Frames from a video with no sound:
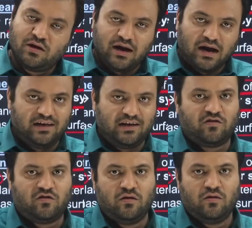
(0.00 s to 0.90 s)
And
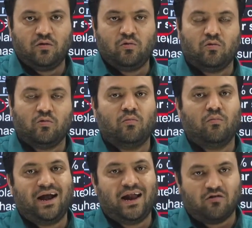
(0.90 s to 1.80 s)
yes, you
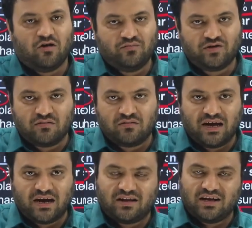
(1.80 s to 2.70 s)
might have observed
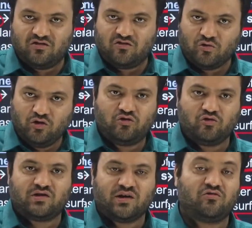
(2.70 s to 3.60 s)
that there is also
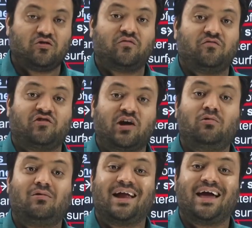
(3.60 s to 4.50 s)
some sort of drought
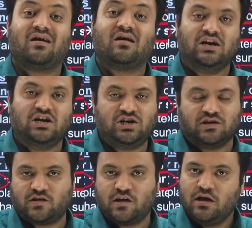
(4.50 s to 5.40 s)
like
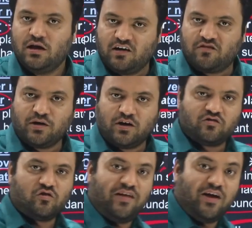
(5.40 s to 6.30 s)
conditions. It's because
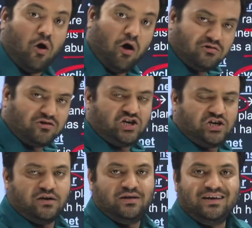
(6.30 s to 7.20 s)
of the
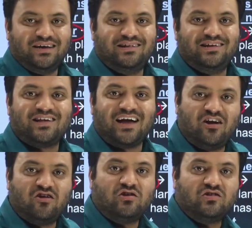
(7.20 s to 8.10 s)
alteration in this
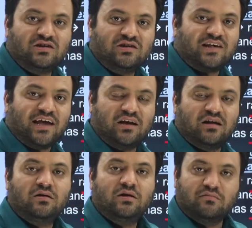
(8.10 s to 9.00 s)
hydrological cycle
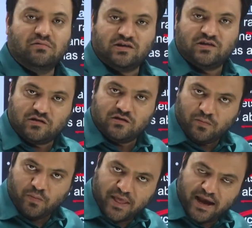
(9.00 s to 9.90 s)
which is
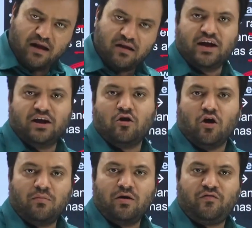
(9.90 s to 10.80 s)
there in a
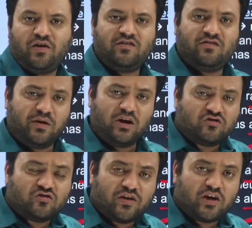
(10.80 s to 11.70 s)
normal phase. Because
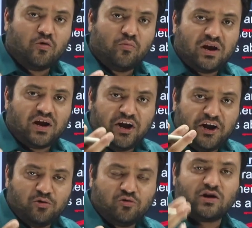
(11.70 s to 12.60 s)
of the human
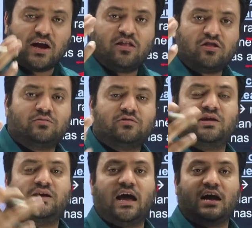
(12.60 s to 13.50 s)
induced
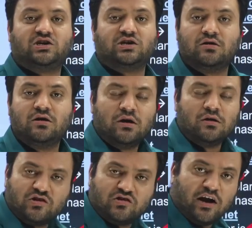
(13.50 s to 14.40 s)
anthropogenic action,
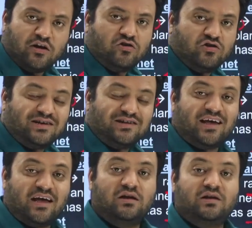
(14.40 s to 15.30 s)
this hydrological
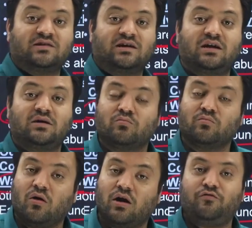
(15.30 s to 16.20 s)
cycle is getting
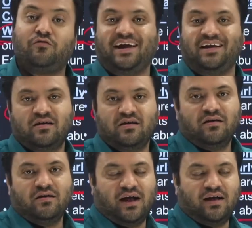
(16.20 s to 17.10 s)
modified,
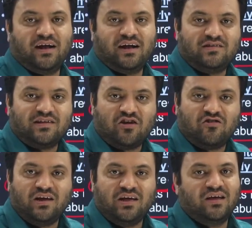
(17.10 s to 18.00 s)
and that is
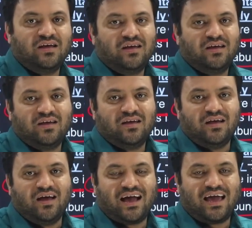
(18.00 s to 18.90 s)
actually
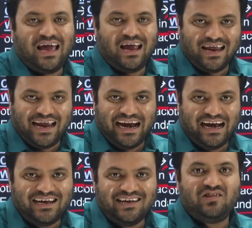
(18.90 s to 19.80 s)
again
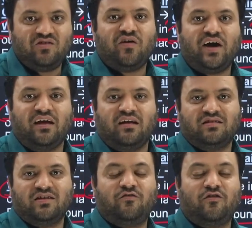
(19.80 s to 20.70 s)
intensifying
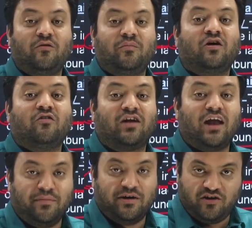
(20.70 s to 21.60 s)
this phenomena of
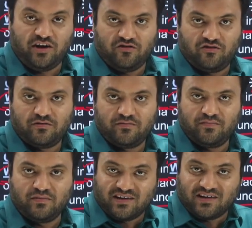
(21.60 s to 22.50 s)
climate change.
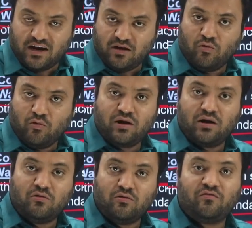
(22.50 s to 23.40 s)
Is getting more and
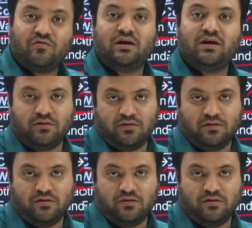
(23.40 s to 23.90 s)
more variable.